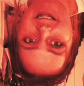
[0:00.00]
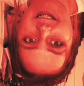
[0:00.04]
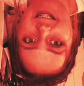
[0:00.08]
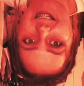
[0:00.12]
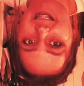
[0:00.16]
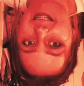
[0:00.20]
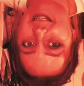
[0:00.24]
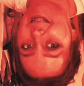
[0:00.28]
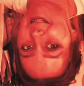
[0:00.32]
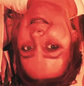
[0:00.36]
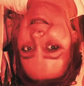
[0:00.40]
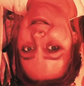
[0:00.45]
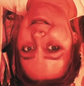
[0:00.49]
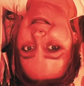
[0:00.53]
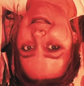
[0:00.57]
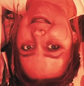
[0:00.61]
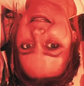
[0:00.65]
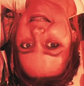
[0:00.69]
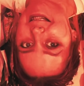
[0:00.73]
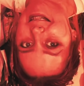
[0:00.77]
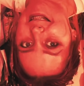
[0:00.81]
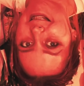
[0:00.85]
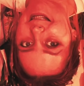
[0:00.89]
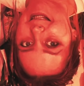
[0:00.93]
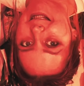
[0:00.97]
are you
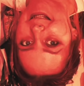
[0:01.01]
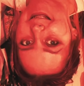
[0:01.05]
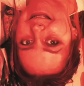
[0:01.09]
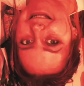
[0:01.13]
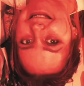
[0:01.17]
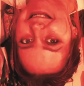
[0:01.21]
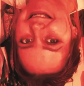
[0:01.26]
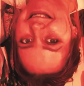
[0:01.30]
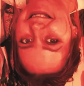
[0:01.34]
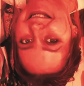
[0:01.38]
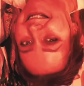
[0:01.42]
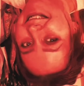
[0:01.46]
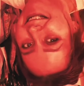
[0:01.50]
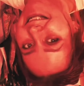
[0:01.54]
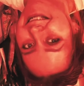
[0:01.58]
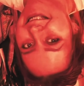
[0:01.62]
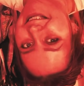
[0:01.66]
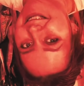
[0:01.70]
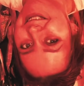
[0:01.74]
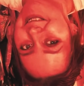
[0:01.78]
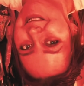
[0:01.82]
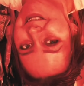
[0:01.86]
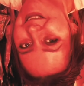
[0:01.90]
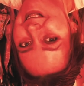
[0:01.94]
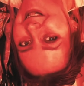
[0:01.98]
kidding? Are
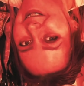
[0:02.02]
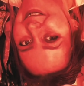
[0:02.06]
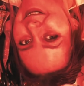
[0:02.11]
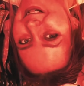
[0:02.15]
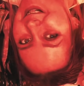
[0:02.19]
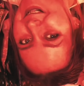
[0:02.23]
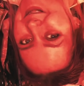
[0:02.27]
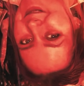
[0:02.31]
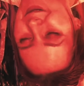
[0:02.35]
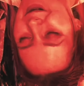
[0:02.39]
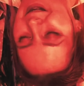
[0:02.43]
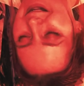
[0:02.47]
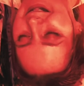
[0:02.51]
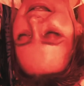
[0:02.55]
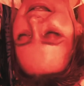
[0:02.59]
you serious right